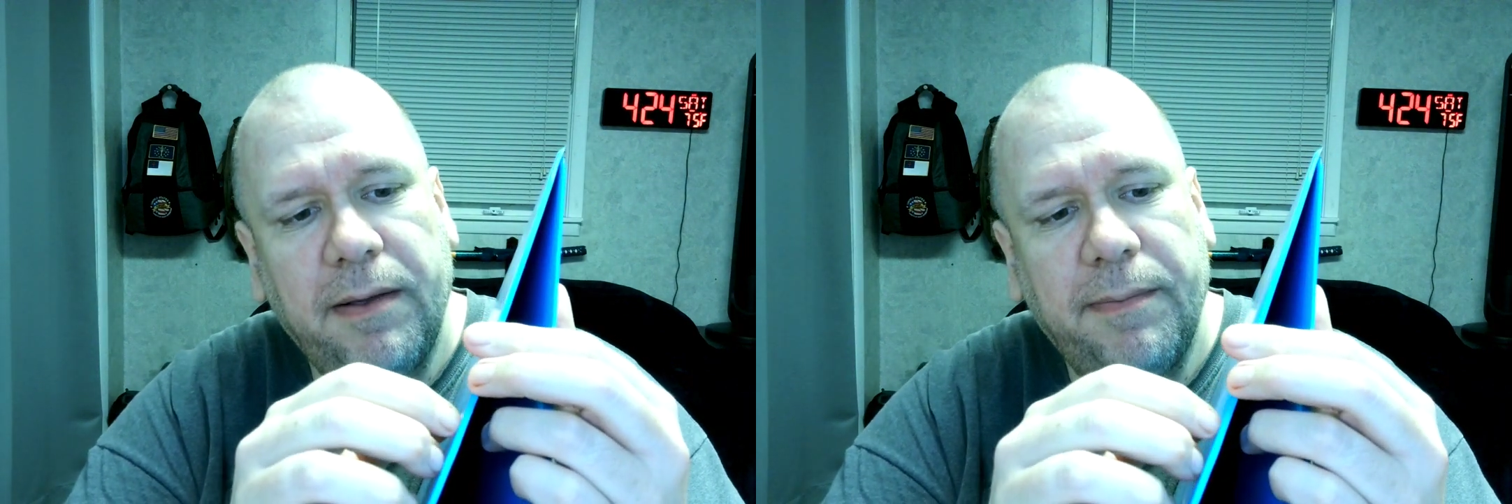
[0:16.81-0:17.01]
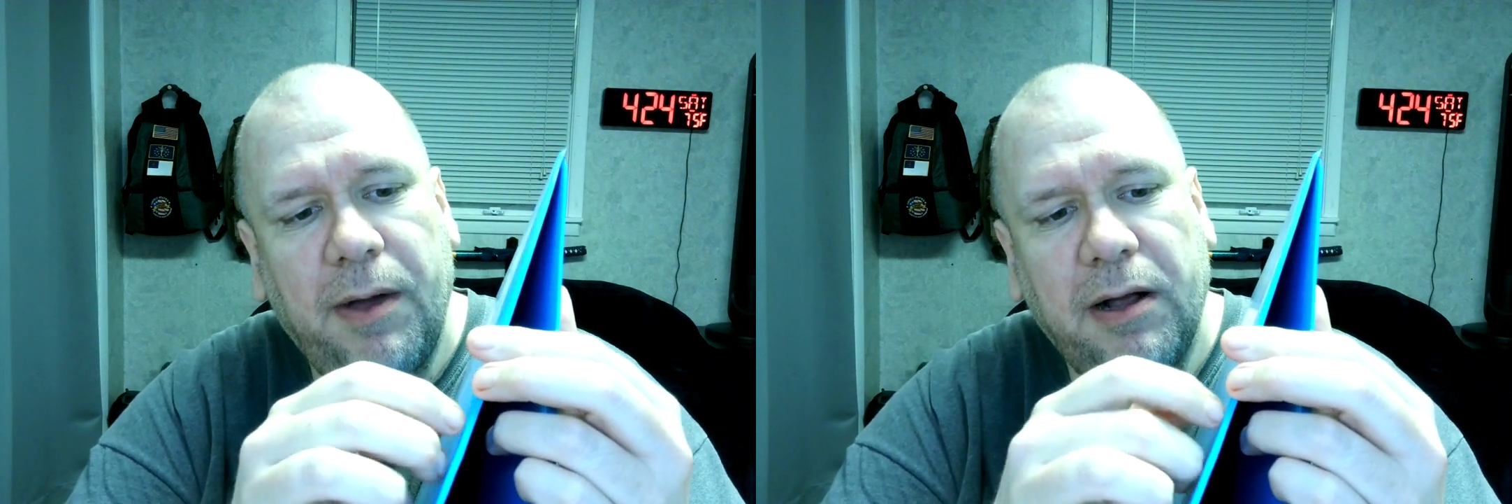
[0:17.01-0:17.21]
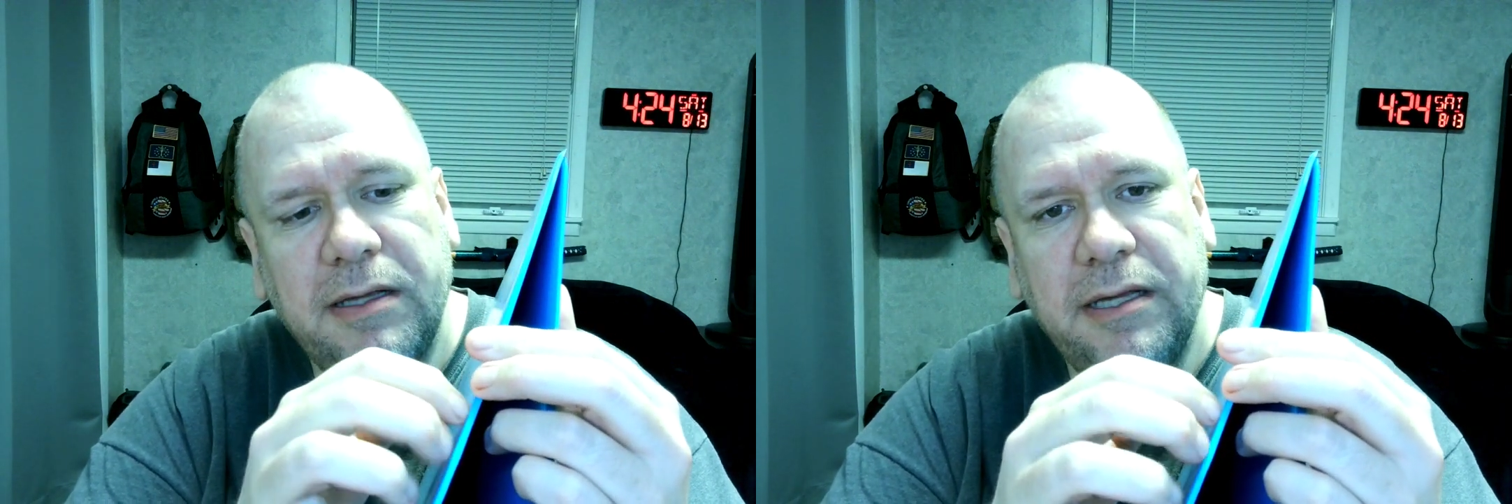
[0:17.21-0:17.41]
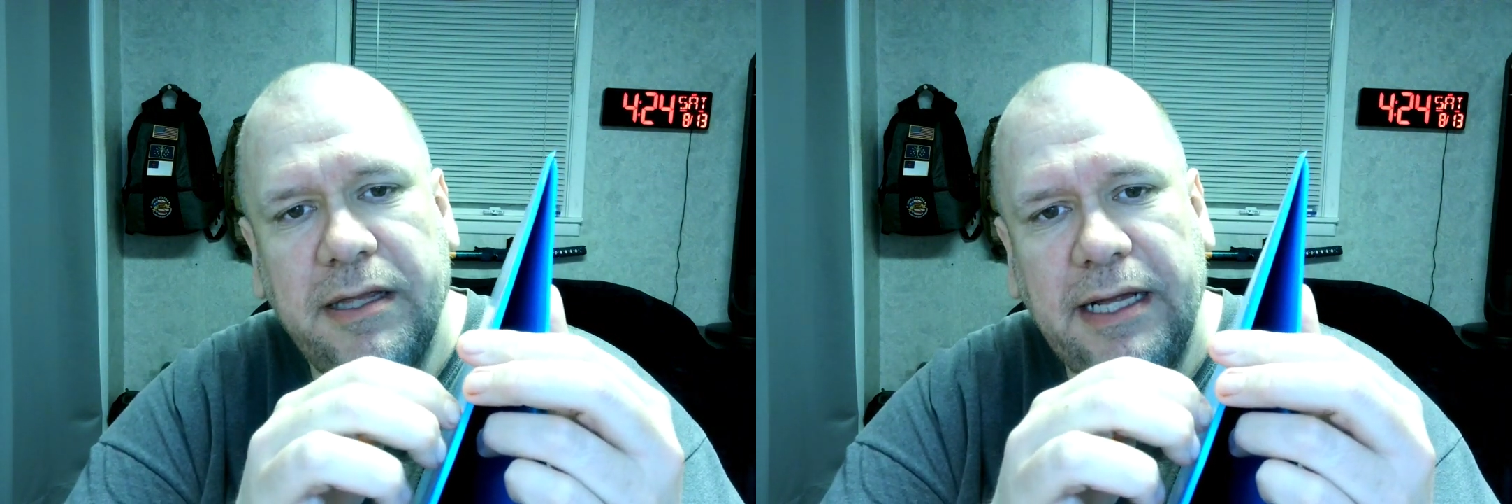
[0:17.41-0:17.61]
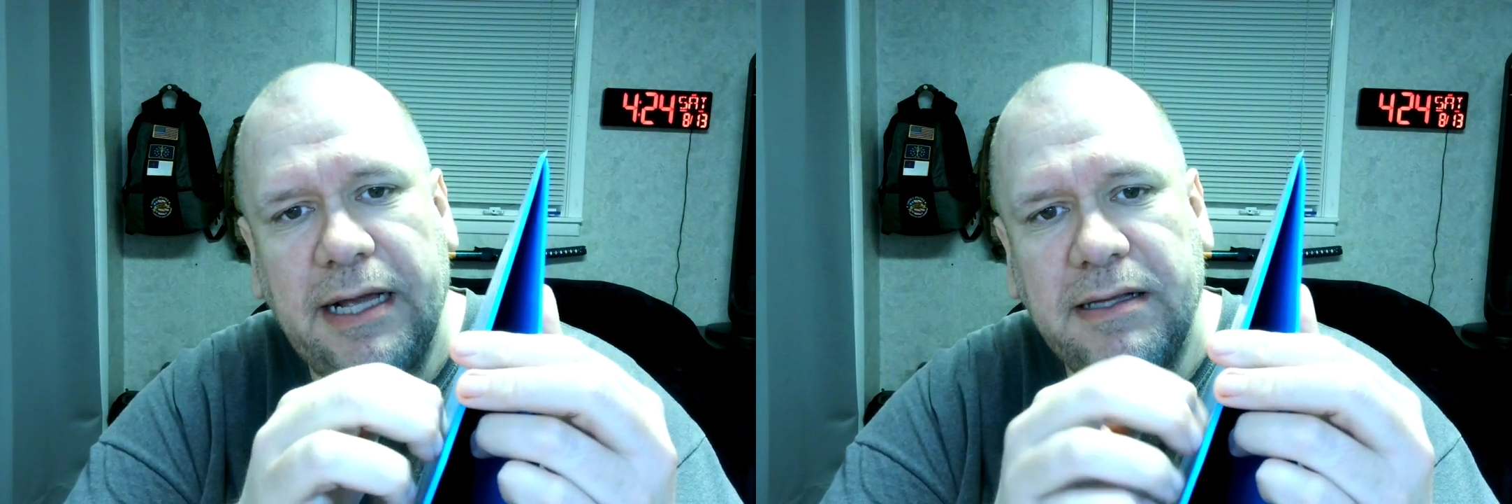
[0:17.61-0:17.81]
the pockets on
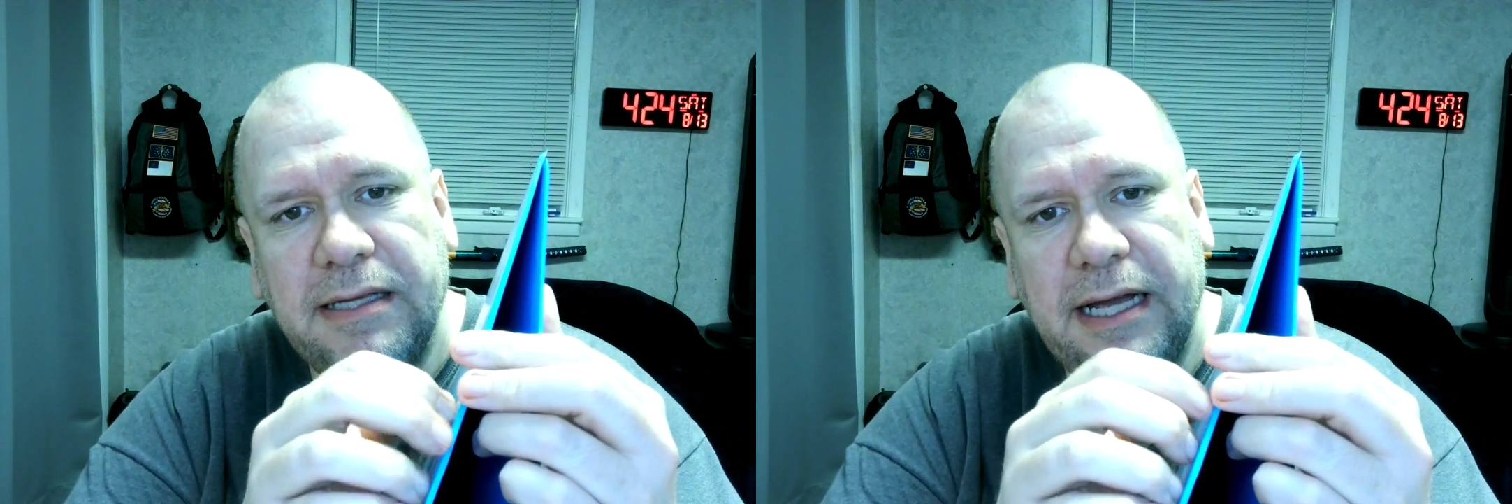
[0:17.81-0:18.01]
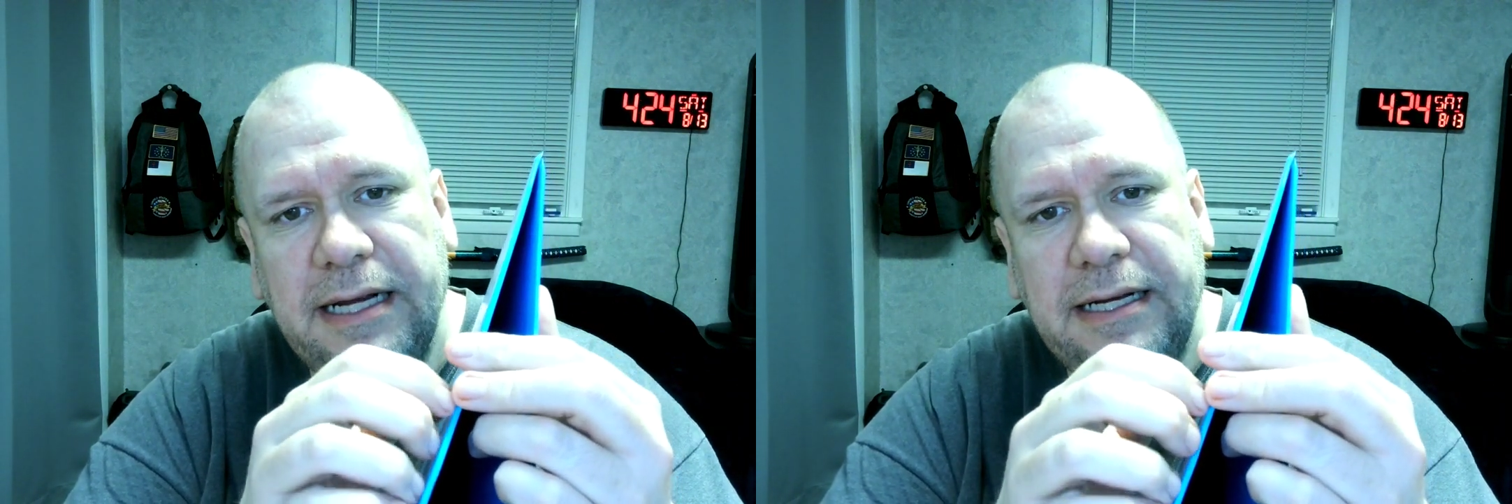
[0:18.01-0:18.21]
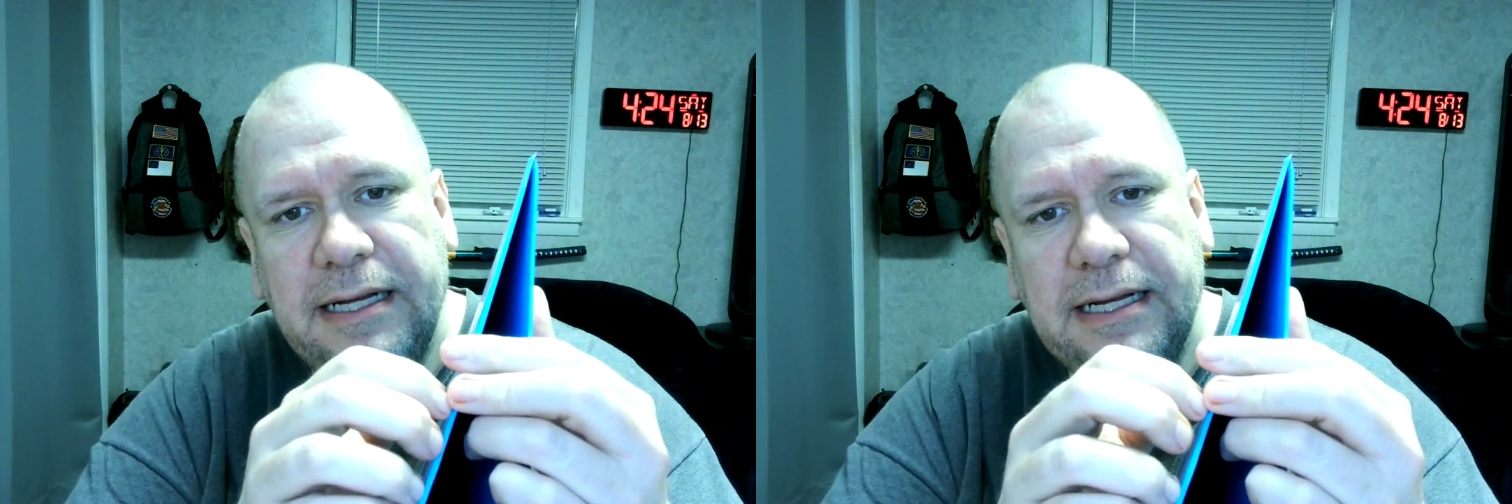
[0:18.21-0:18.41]
the outside.